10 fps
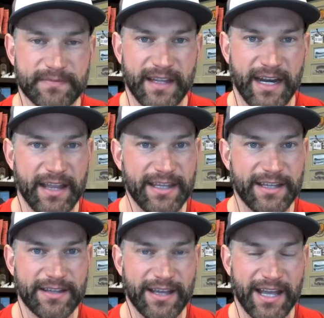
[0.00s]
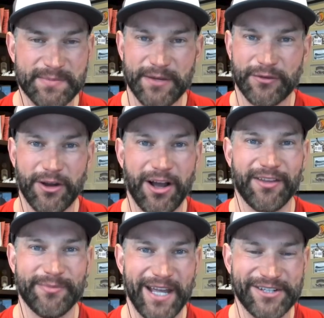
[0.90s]
And I think I speak for
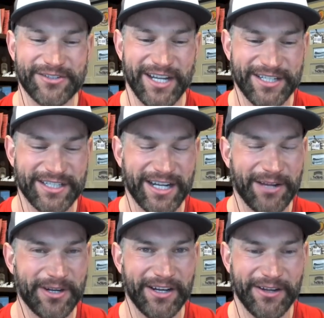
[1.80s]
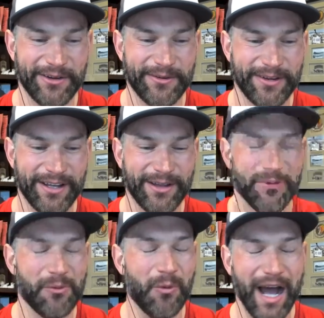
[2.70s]
all of Badger Nation. I want to know
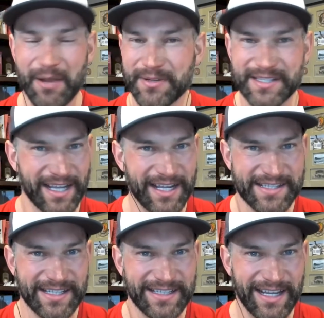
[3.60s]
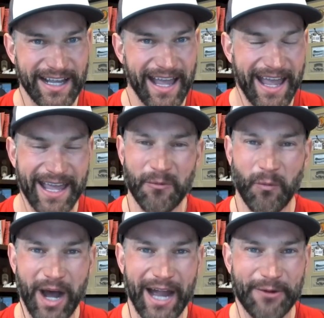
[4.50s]
why Wisconsin
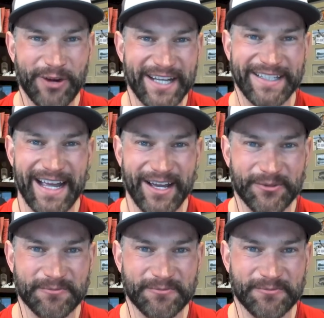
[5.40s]
and why right now?